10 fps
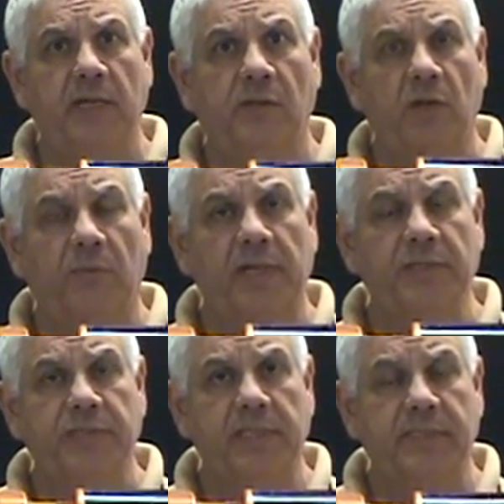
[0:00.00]
It'll go right
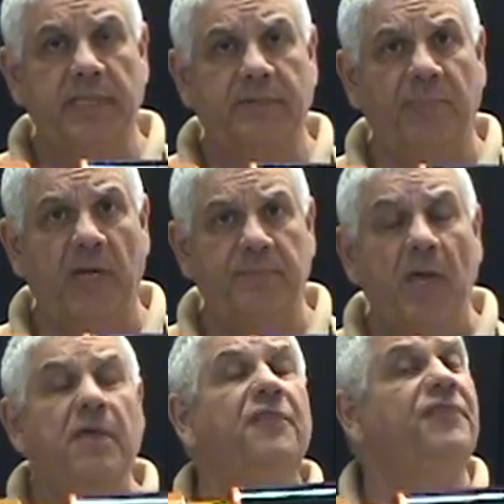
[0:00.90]
into your deck pipe,
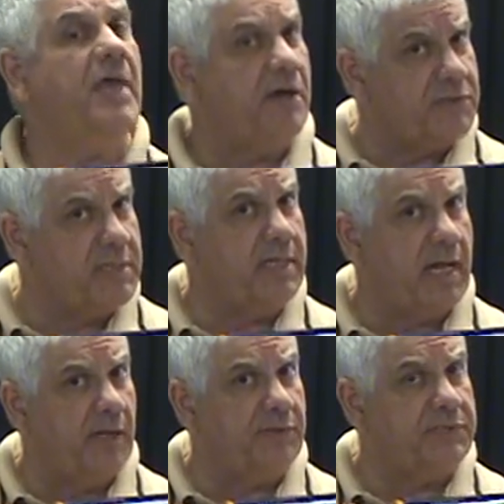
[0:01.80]
1,000
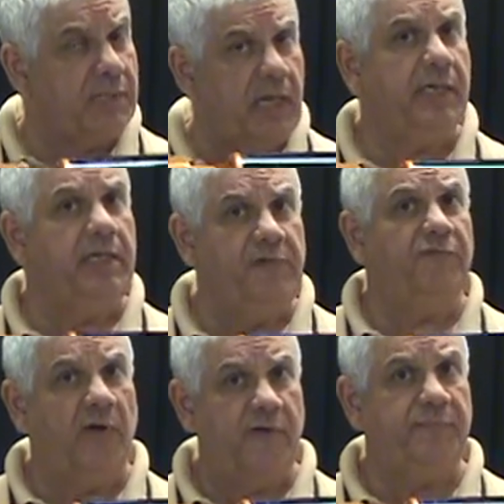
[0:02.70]
gallons at
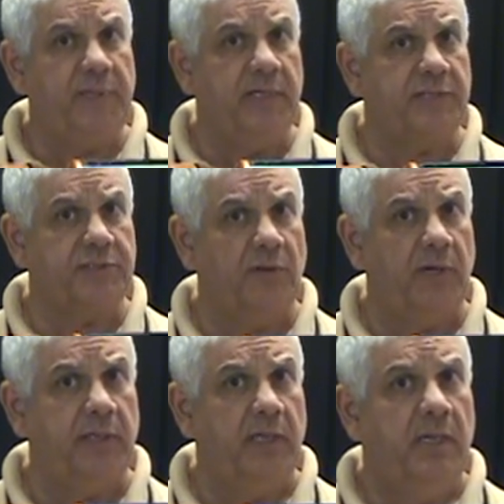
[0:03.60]
85
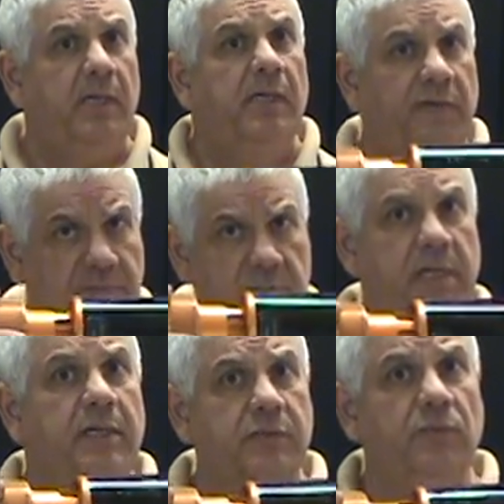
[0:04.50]
psi. If you
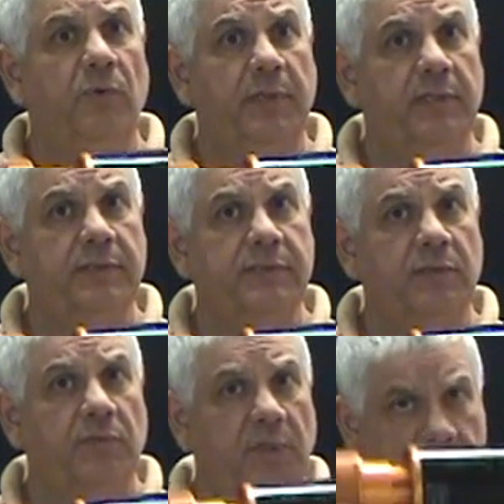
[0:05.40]
can get the water into
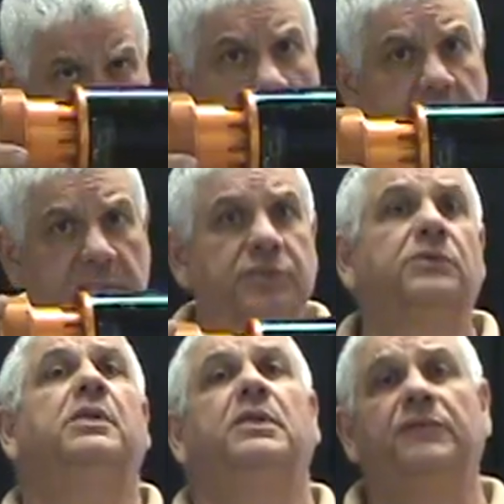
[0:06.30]
the rig, this
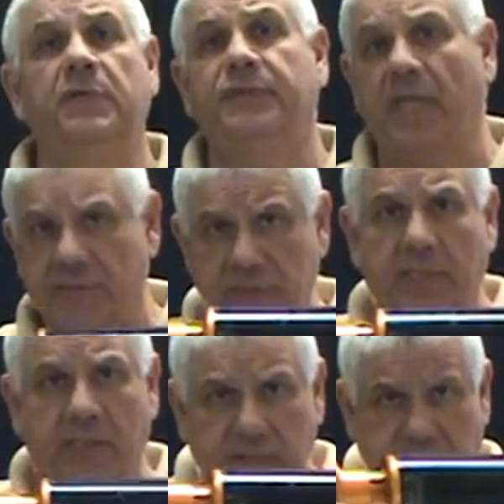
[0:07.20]
will deliver
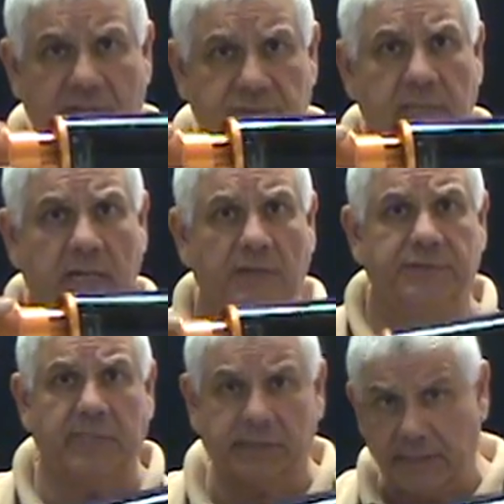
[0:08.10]
1,000
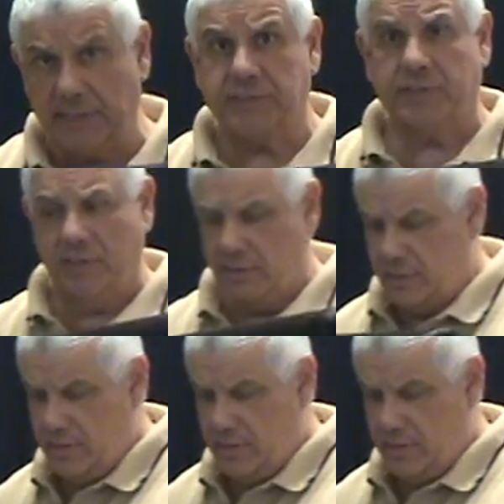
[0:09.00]
gallons at least.